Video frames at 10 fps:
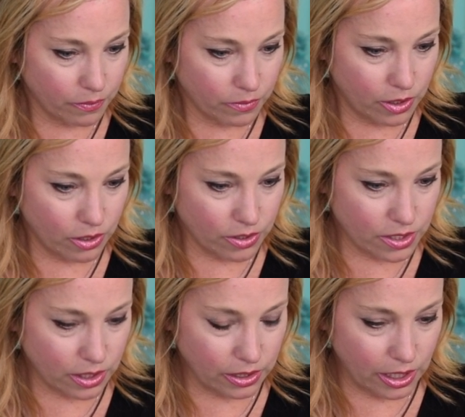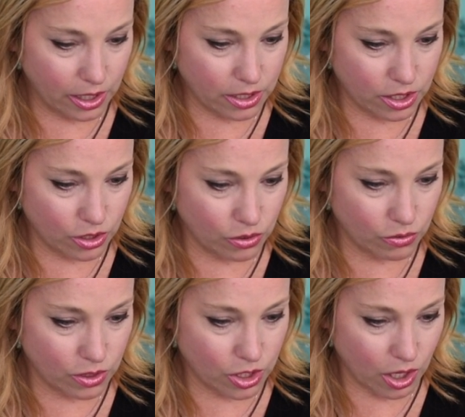Here's the link to
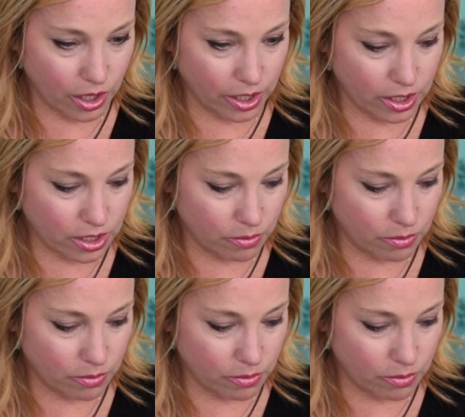the Target